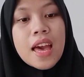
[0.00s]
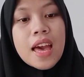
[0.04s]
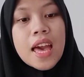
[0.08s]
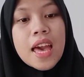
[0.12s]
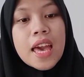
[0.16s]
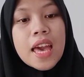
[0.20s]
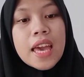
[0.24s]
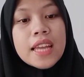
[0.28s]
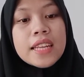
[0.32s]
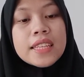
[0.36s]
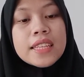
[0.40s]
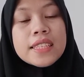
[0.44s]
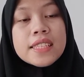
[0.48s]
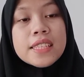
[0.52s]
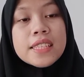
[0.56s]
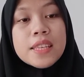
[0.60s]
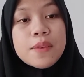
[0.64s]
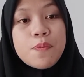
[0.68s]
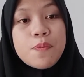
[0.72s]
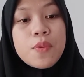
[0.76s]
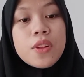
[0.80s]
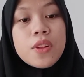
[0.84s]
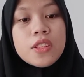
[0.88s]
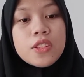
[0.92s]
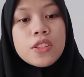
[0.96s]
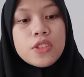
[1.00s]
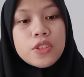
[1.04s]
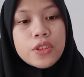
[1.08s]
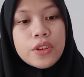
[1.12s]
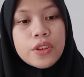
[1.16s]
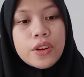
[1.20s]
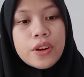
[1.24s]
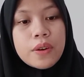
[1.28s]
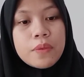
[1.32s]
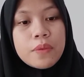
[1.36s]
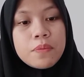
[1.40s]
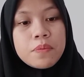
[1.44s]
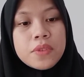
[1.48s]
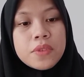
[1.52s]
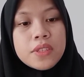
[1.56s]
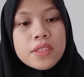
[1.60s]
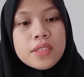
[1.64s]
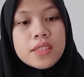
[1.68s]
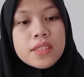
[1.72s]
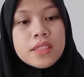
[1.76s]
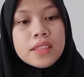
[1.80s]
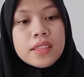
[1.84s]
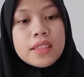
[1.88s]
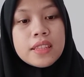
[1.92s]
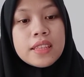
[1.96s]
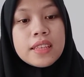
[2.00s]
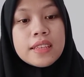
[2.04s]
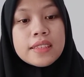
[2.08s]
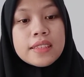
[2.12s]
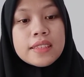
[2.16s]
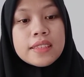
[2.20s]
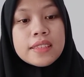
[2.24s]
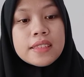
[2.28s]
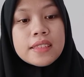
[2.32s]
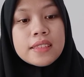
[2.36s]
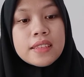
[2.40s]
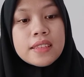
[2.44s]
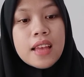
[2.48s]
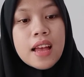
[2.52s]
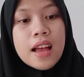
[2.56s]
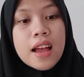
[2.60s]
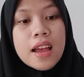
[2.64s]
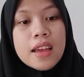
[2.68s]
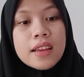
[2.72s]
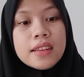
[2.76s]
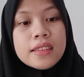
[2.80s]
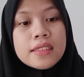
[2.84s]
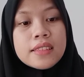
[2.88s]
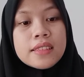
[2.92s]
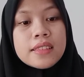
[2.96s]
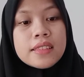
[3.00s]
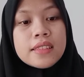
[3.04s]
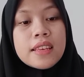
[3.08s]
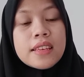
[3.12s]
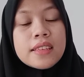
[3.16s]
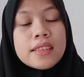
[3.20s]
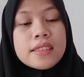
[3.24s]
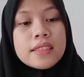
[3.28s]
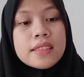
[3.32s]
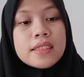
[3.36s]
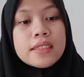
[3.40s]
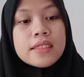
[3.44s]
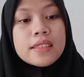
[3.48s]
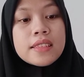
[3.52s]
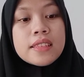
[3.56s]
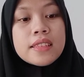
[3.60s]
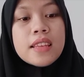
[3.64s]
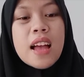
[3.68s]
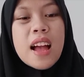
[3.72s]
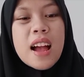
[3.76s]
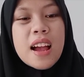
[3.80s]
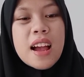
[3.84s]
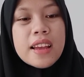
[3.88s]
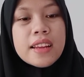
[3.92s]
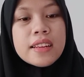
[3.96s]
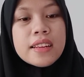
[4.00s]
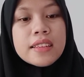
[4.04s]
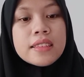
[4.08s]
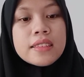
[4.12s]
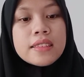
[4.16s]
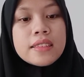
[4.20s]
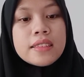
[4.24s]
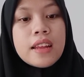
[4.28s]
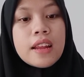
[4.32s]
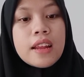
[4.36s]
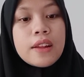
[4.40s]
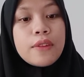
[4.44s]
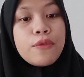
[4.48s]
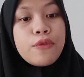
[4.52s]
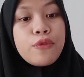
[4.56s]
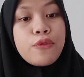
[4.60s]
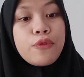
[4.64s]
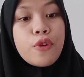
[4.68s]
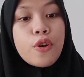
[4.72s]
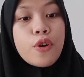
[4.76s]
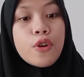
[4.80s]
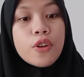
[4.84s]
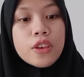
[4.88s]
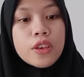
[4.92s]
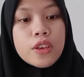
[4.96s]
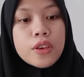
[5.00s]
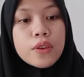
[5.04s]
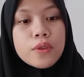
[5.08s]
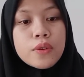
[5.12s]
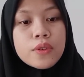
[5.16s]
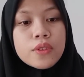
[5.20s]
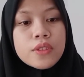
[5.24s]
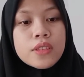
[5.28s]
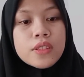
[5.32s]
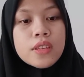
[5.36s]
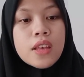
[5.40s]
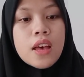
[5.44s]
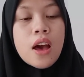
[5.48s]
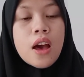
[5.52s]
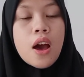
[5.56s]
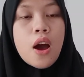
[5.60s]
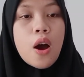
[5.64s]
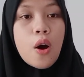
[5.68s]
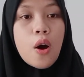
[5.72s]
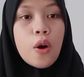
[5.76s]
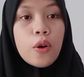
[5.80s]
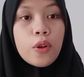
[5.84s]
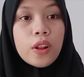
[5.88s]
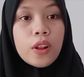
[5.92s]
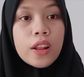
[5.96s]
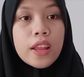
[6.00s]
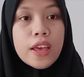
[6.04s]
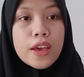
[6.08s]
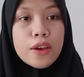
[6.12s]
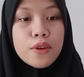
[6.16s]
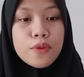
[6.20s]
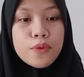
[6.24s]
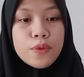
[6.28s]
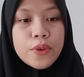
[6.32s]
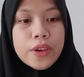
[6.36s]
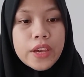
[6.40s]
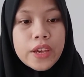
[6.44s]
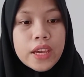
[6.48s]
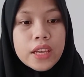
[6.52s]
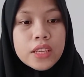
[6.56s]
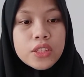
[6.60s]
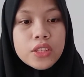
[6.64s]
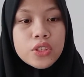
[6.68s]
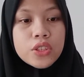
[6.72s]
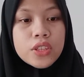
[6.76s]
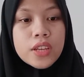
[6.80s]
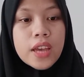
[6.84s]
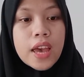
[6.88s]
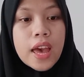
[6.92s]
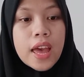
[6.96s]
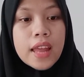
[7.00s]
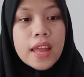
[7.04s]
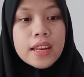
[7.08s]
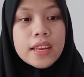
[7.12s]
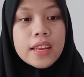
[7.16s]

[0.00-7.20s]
In simple terms, this science is a science that focuses on language and